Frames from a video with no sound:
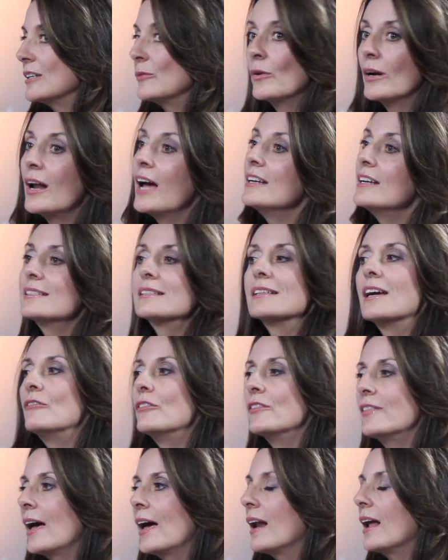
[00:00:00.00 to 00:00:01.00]
And when I
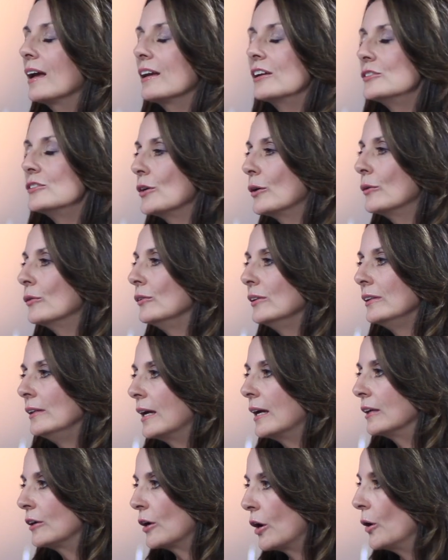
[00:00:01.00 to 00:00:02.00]
discovered that, I could totally
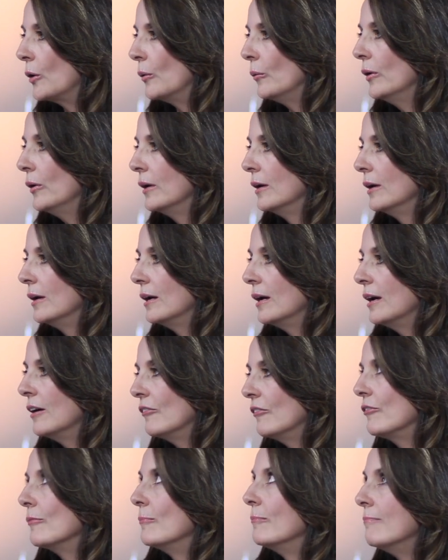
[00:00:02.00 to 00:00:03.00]
let go
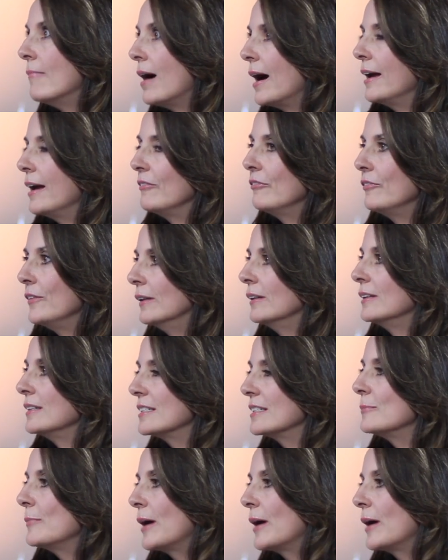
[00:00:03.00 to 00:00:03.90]
of my feelings